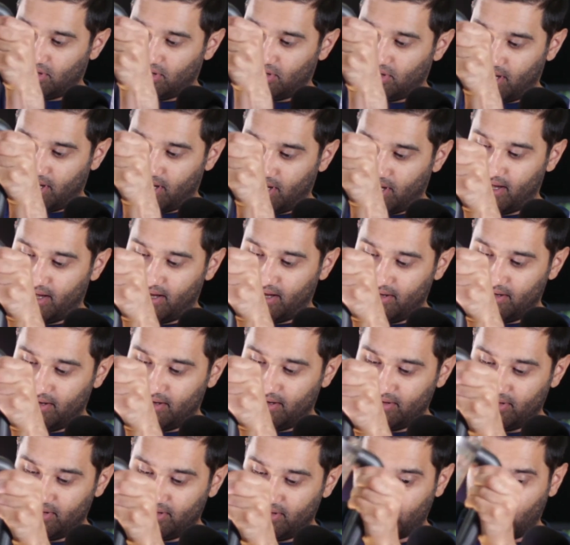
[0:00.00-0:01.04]
and
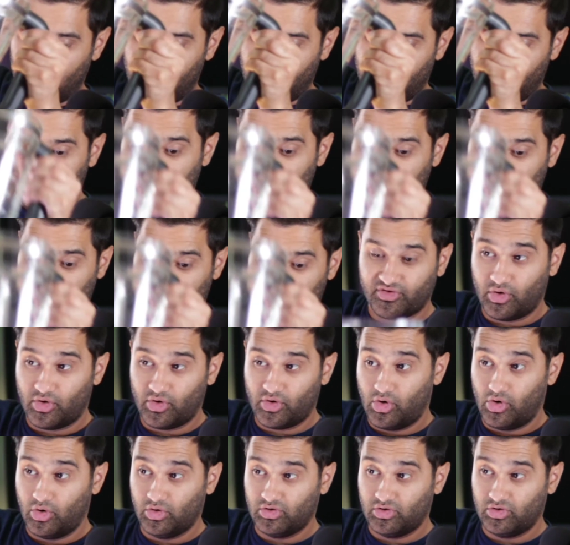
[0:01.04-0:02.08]
the top does
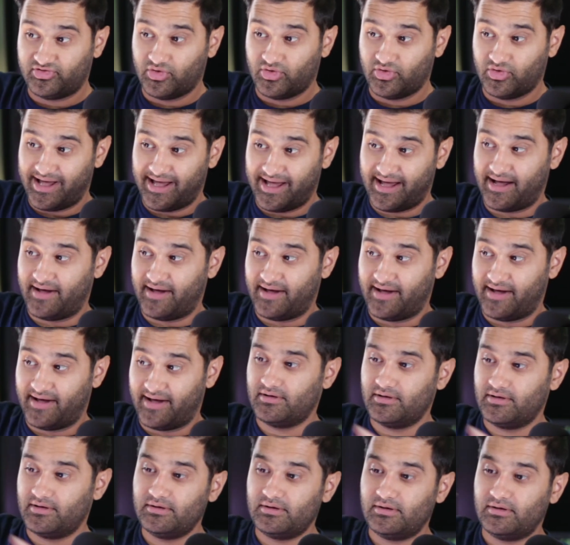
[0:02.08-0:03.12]
also have
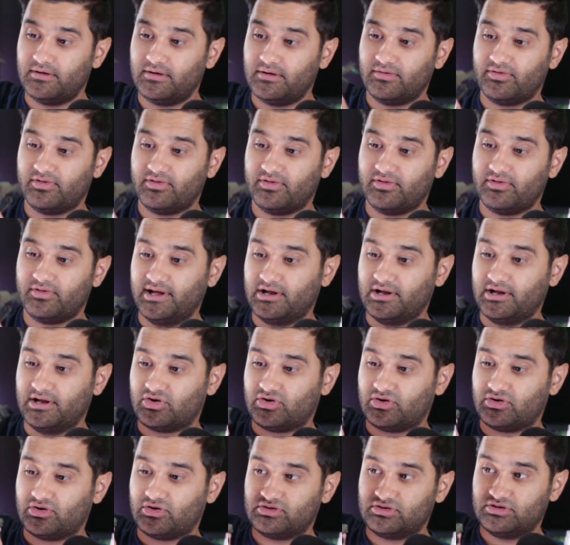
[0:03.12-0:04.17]
a little
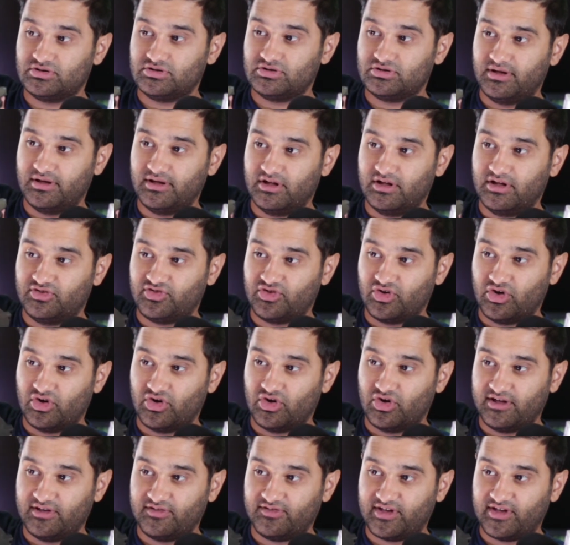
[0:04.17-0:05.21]

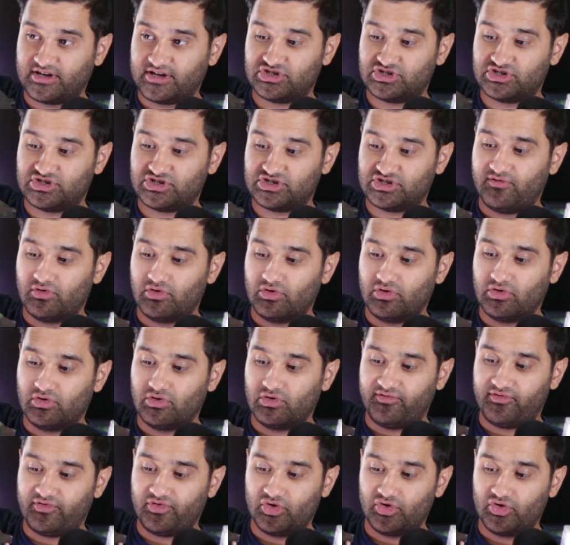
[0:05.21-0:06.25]
inserting section for
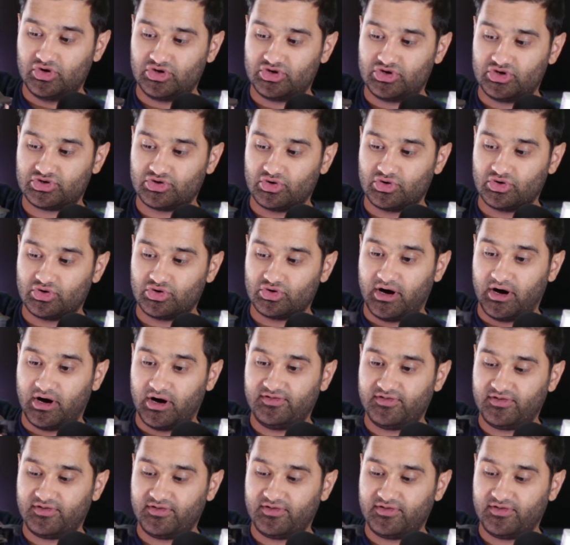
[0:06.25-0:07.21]
fruit or ice,